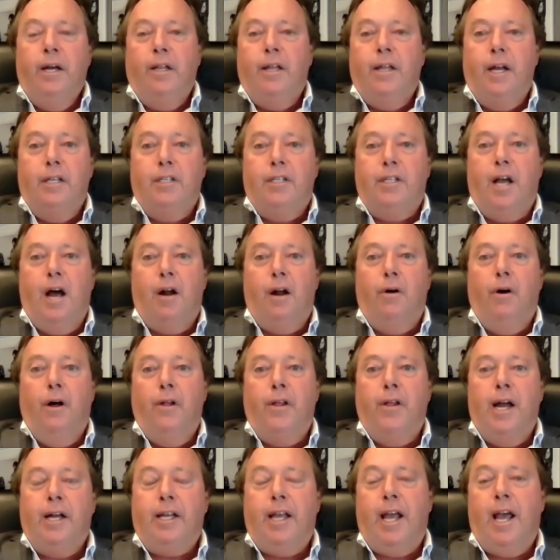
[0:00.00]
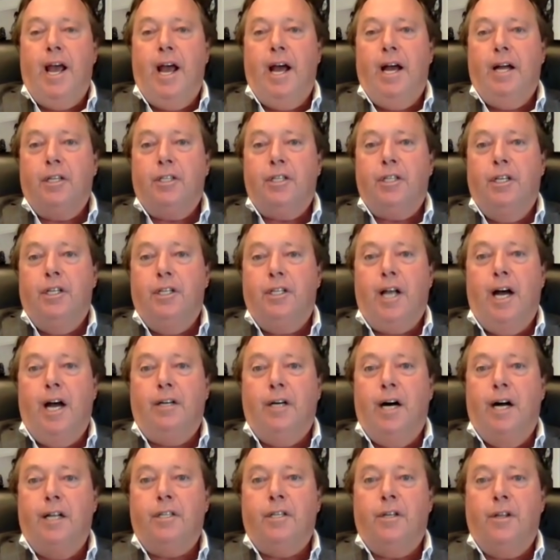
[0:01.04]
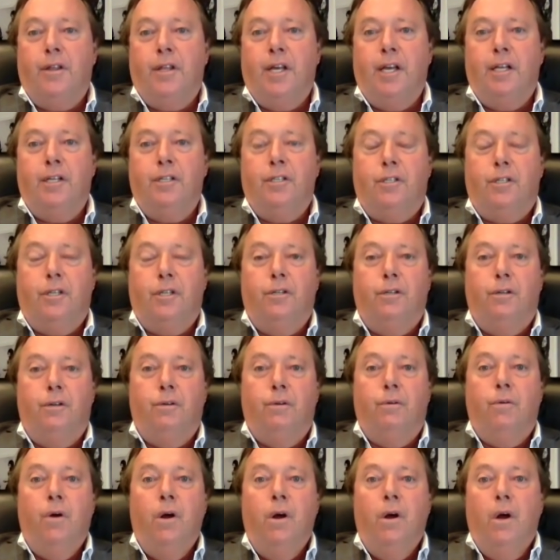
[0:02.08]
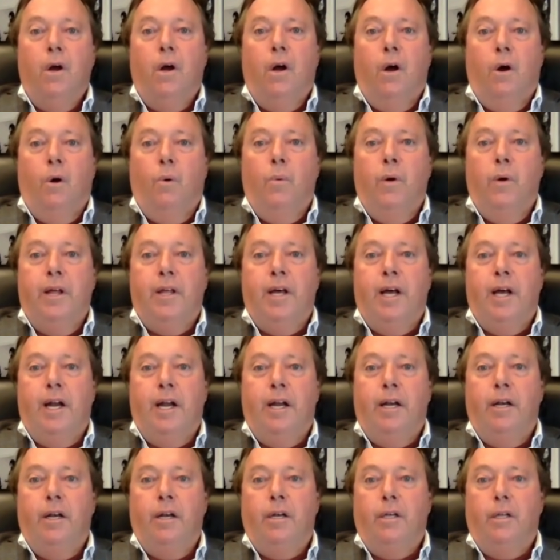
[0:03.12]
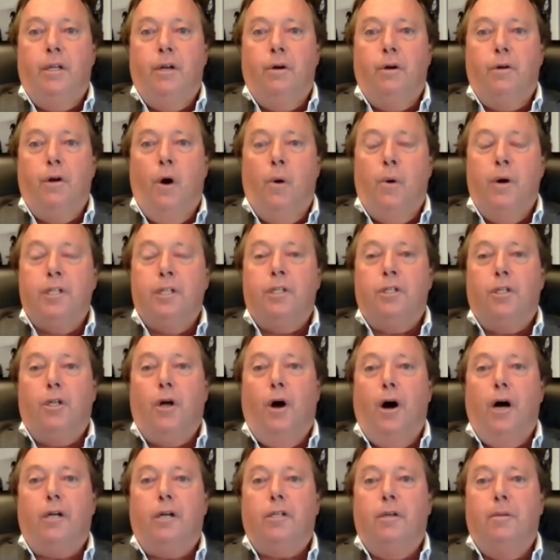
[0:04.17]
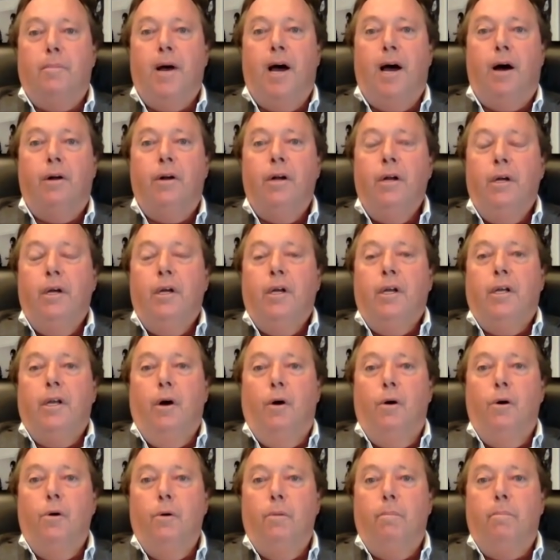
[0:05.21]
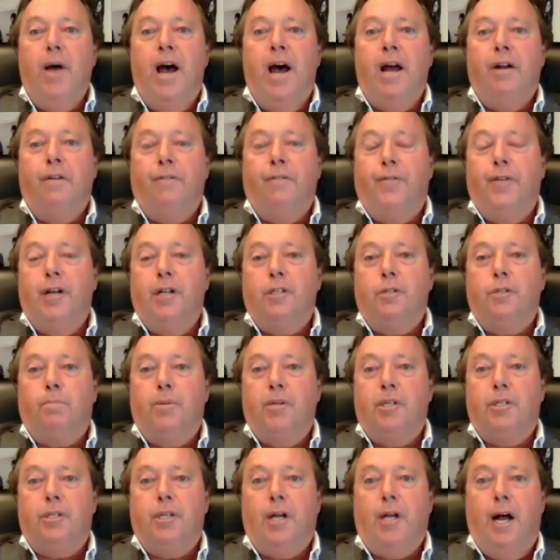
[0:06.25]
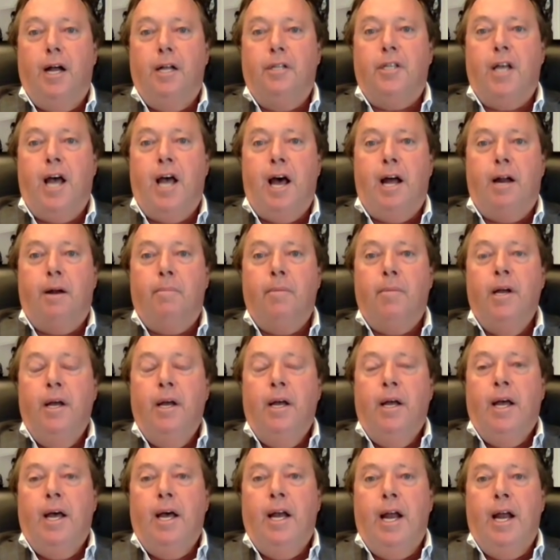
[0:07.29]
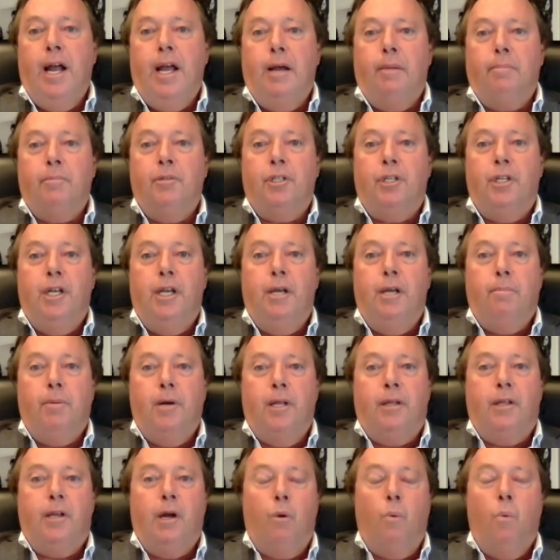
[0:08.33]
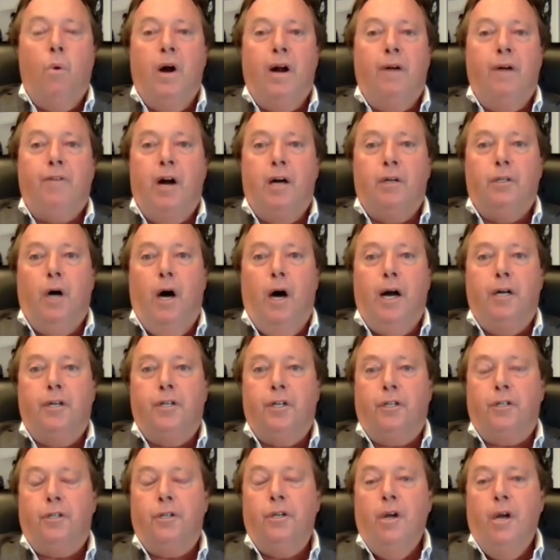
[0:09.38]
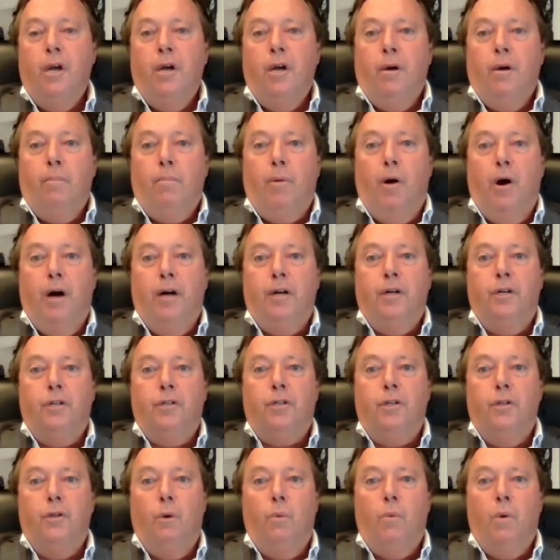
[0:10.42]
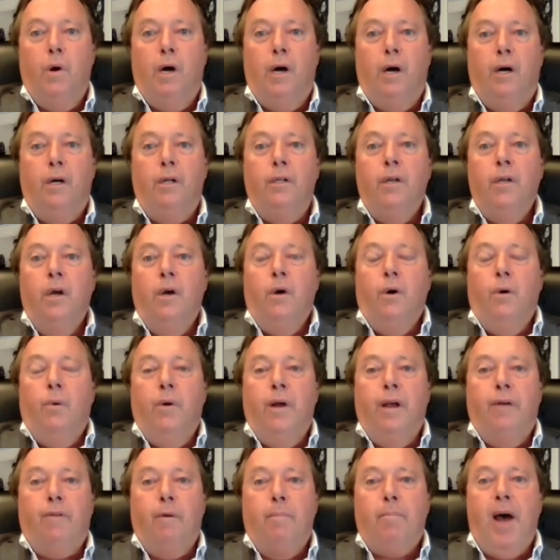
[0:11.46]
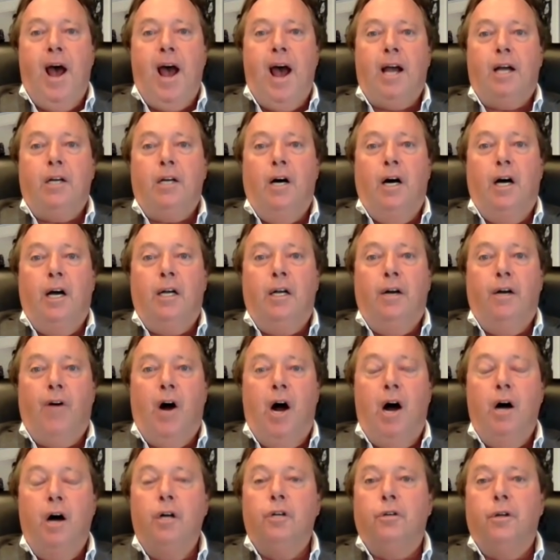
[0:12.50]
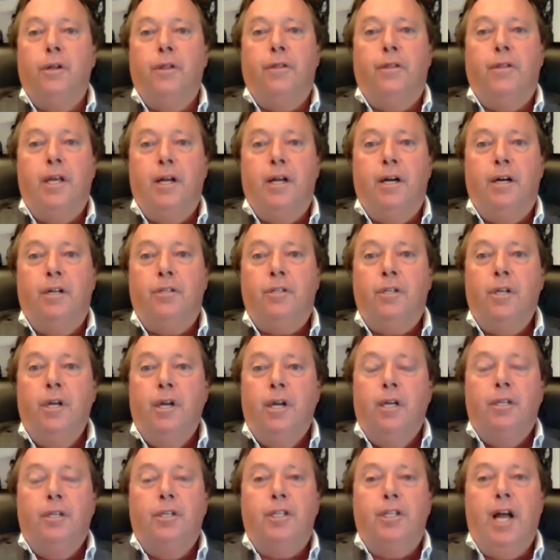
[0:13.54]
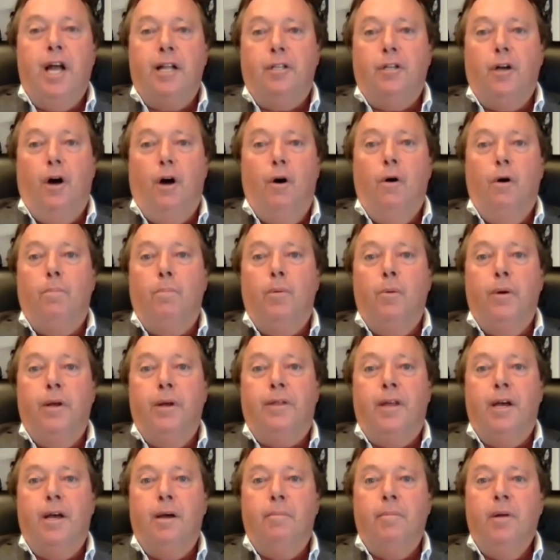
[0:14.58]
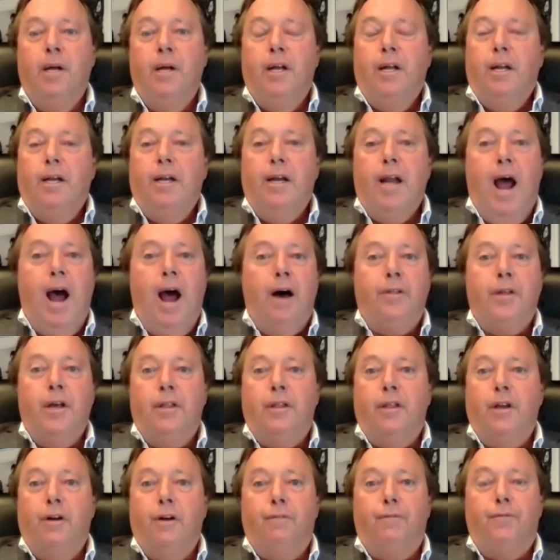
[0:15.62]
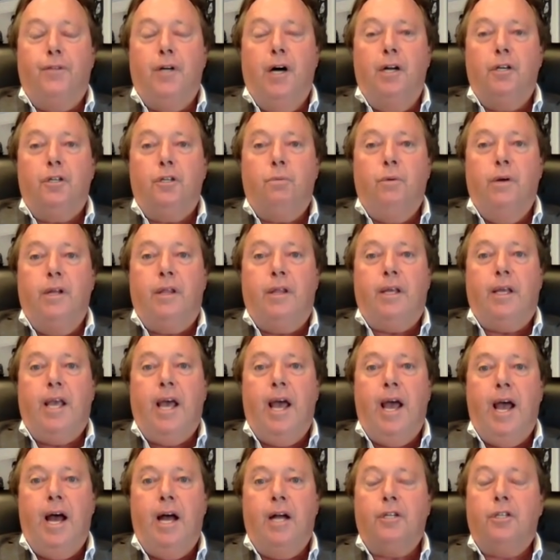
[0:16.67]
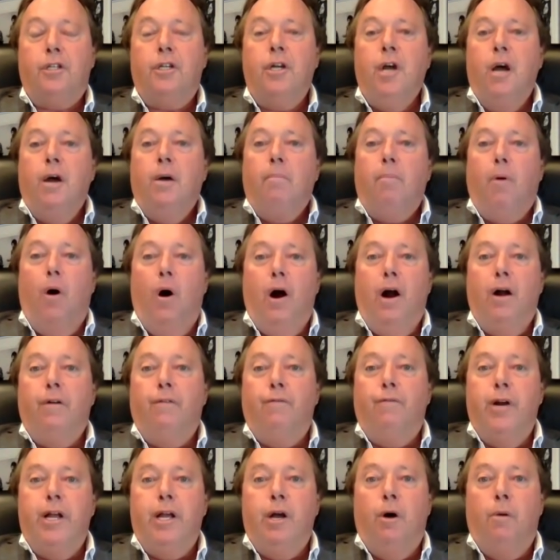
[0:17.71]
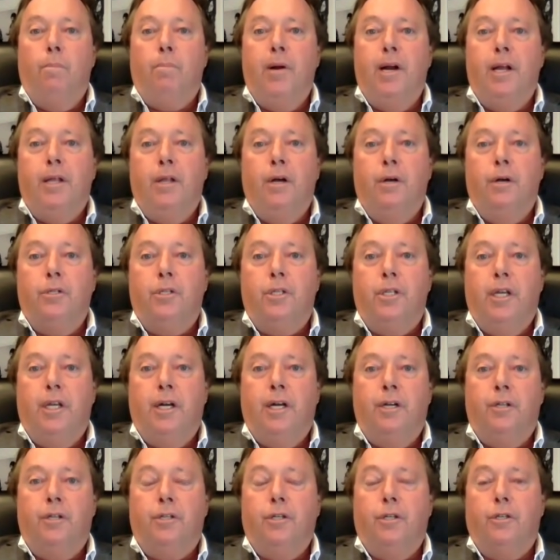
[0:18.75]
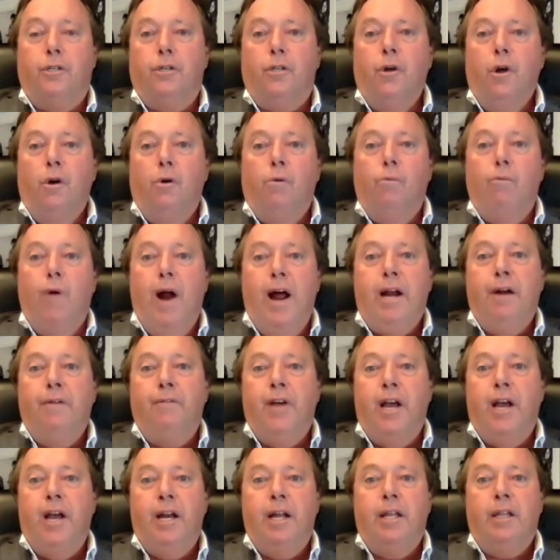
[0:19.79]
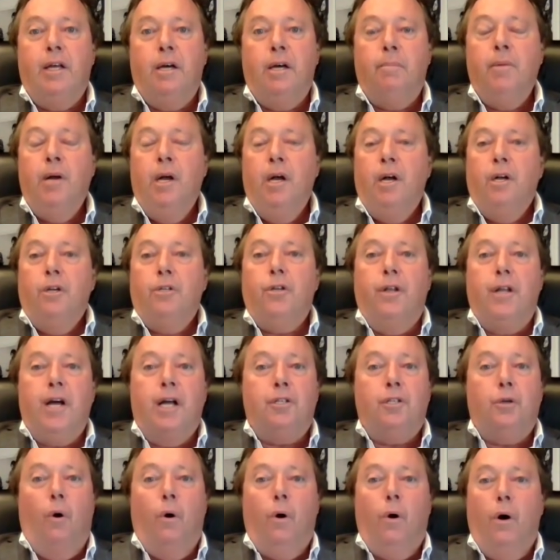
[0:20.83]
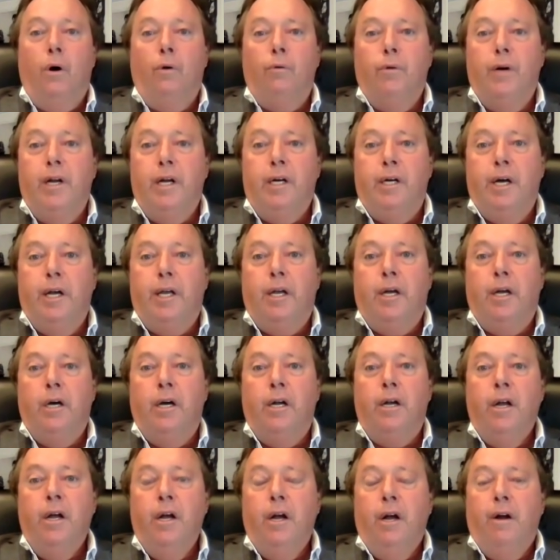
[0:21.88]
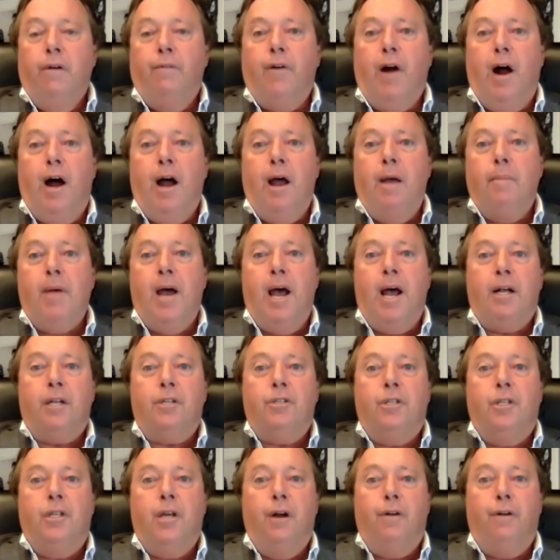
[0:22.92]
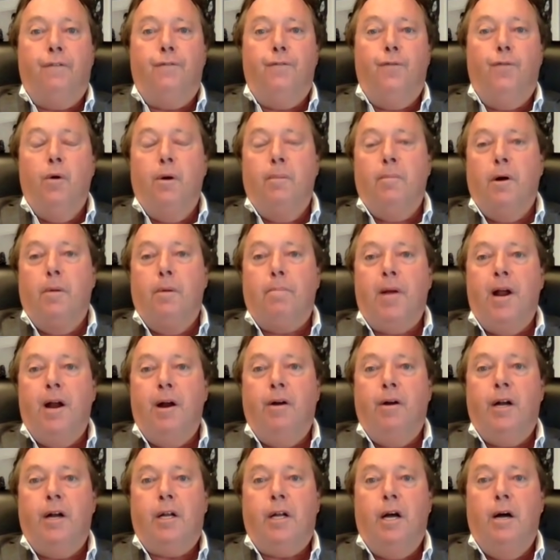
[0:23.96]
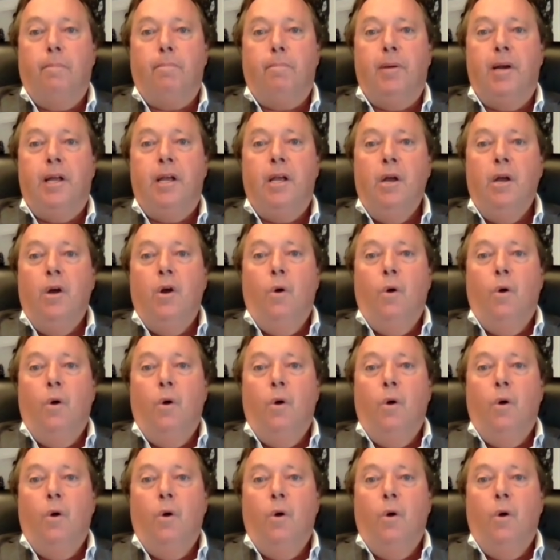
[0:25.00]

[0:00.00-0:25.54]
that he's got all that cash and he's got lots of things to do with it. And, you know, no one's talked about, you know, who benefits besides Adam and AMC, but they're one of our largest partners in the world. We have a backlog of 100 theaters set to open with them. Now that they're flush with cash, part of reopening those theaters is renovating them. So that's all really good for IMAX. Their former parent company,